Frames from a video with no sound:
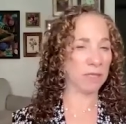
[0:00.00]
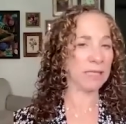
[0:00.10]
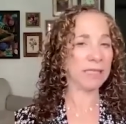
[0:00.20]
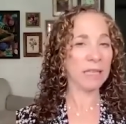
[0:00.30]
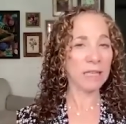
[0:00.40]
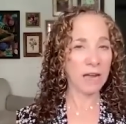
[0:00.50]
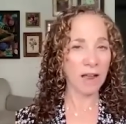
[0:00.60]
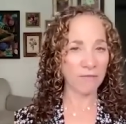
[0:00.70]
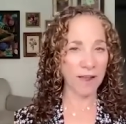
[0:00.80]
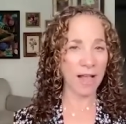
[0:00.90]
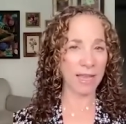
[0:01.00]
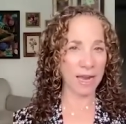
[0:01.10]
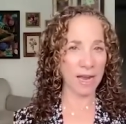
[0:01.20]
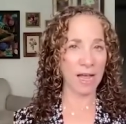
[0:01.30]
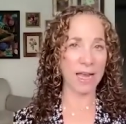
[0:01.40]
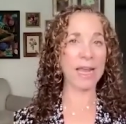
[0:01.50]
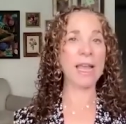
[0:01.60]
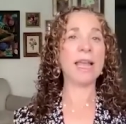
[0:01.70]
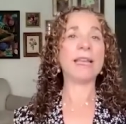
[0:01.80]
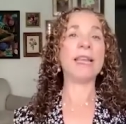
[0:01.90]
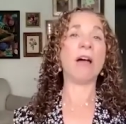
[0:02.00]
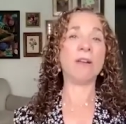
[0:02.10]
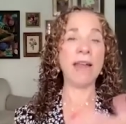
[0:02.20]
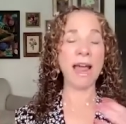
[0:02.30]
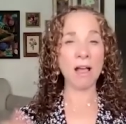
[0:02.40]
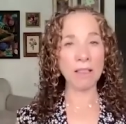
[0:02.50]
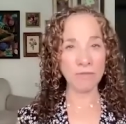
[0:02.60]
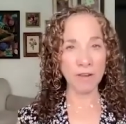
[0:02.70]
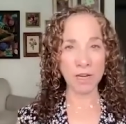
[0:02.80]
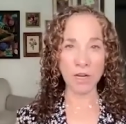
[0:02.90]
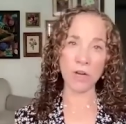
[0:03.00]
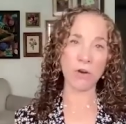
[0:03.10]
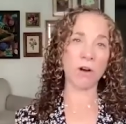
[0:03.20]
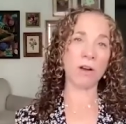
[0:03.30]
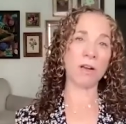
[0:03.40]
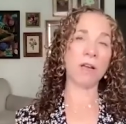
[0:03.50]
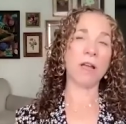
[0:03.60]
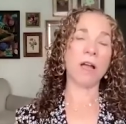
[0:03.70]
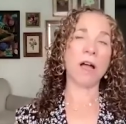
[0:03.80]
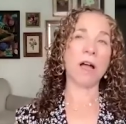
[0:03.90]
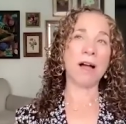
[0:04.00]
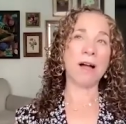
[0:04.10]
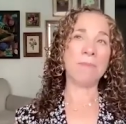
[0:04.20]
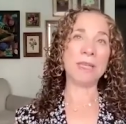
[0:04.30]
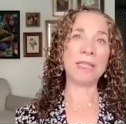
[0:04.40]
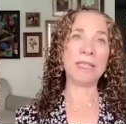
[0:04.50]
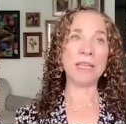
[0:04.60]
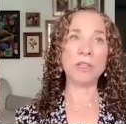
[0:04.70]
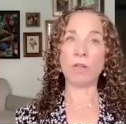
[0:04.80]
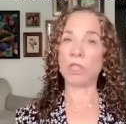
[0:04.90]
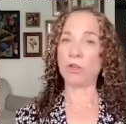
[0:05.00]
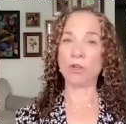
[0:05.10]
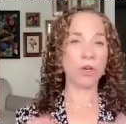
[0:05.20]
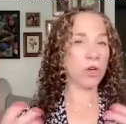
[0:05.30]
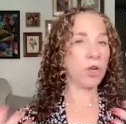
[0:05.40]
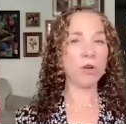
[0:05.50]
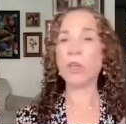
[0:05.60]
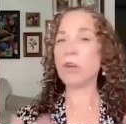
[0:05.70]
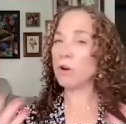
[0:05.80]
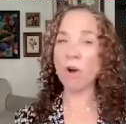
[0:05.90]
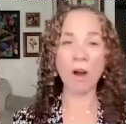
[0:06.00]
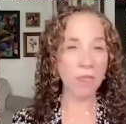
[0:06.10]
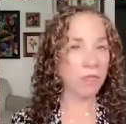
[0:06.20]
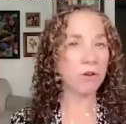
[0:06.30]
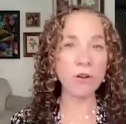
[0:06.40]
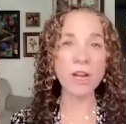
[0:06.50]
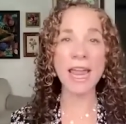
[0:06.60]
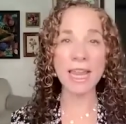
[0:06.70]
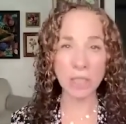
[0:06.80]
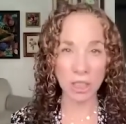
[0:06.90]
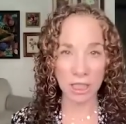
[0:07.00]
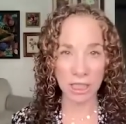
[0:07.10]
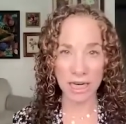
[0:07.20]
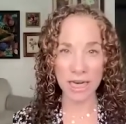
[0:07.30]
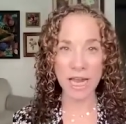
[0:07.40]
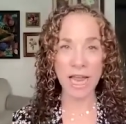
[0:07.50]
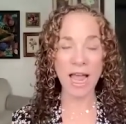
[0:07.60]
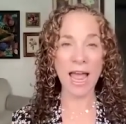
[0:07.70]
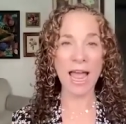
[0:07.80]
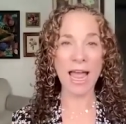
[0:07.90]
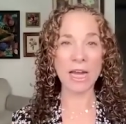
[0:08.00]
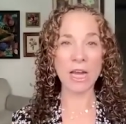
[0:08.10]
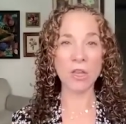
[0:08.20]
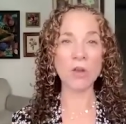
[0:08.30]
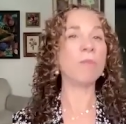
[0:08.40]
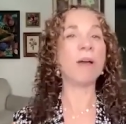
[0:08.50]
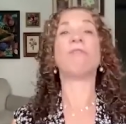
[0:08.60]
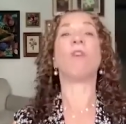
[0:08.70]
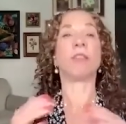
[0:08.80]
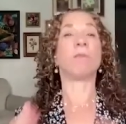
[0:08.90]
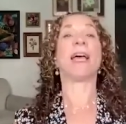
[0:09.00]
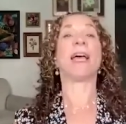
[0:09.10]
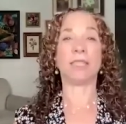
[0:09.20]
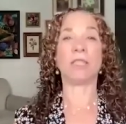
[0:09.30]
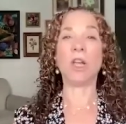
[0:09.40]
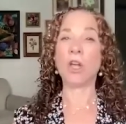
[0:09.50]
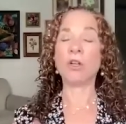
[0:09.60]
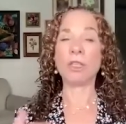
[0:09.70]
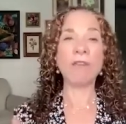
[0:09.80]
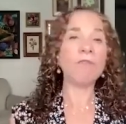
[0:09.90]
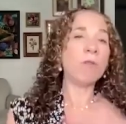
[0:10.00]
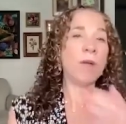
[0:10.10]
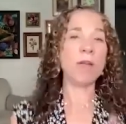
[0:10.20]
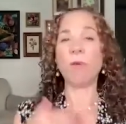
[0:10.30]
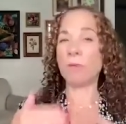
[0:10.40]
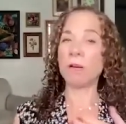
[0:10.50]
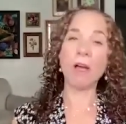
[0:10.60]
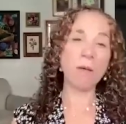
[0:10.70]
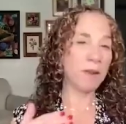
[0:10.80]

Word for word: was a Silicon Valley guy now now living in New York um, said to us, you're, you're, you're our third agency and you're by far the best because every week we would